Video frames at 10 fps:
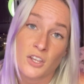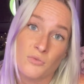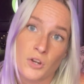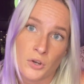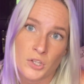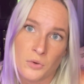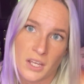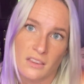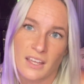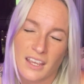know you
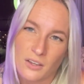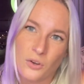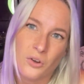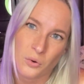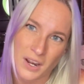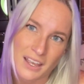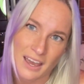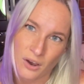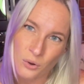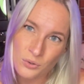can like crank
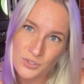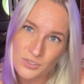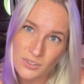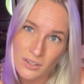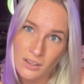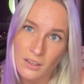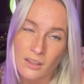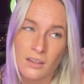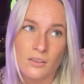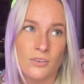out
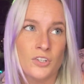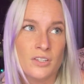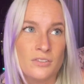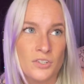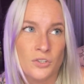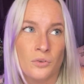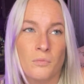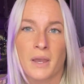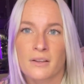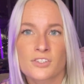just to
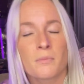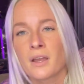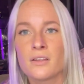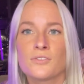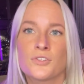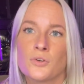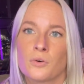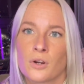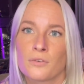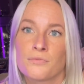maximize
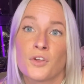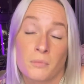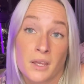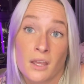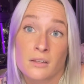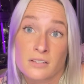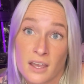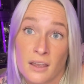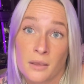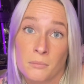your filming
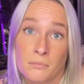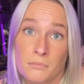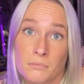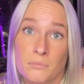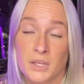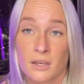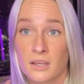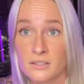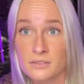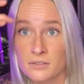time,
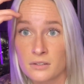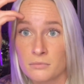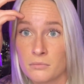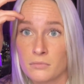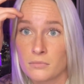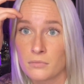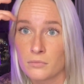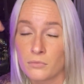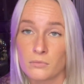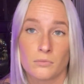because
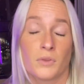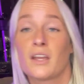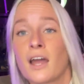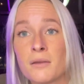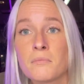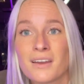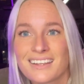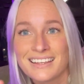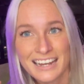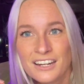like I'm
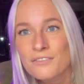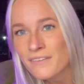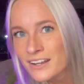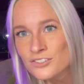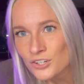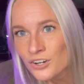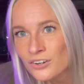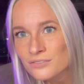getting faster